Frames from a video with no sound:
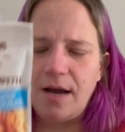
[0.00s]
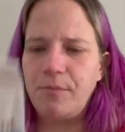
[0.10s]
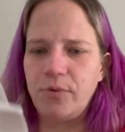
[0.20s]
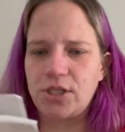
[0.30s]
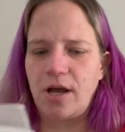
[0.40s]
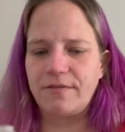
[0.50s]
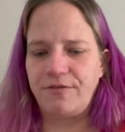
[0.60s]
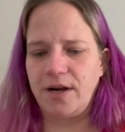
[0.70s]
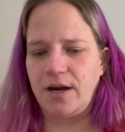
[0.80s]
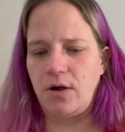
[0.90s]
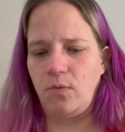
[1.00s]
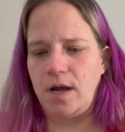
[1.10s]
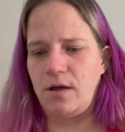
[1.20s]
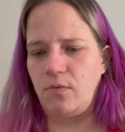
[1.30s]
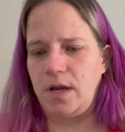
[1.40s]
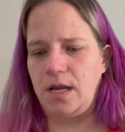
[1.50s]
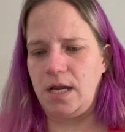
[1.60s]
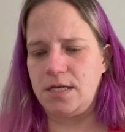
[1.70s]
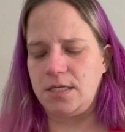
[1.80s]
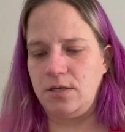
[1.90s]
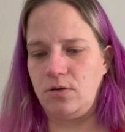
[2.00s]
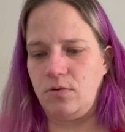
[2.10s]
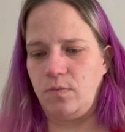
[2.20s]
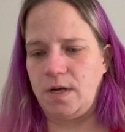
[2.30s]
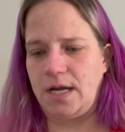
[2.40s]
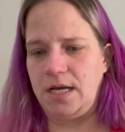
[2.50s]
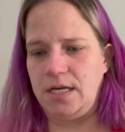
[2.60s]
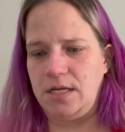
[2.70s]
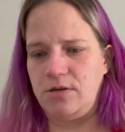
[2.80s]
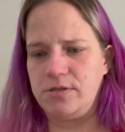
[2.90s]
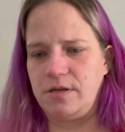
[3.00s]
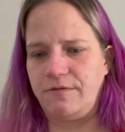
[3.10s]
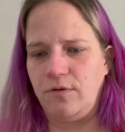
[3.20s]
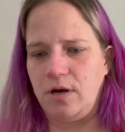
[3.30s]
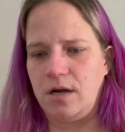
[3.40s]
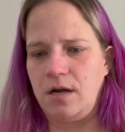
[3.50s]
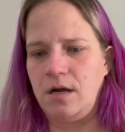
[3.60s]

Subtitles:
which I'll have to figure out what I need to use it for.